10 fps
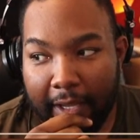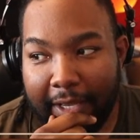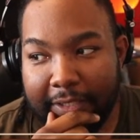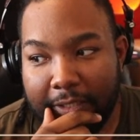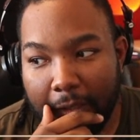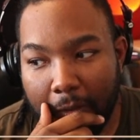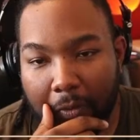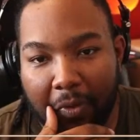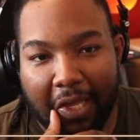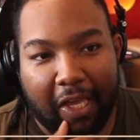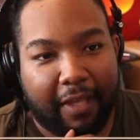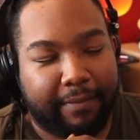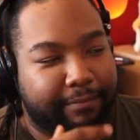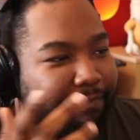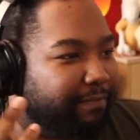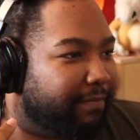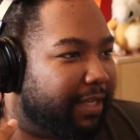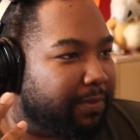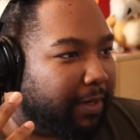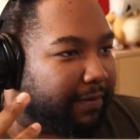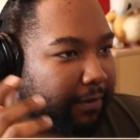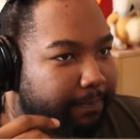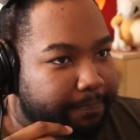and so like, it's whatever.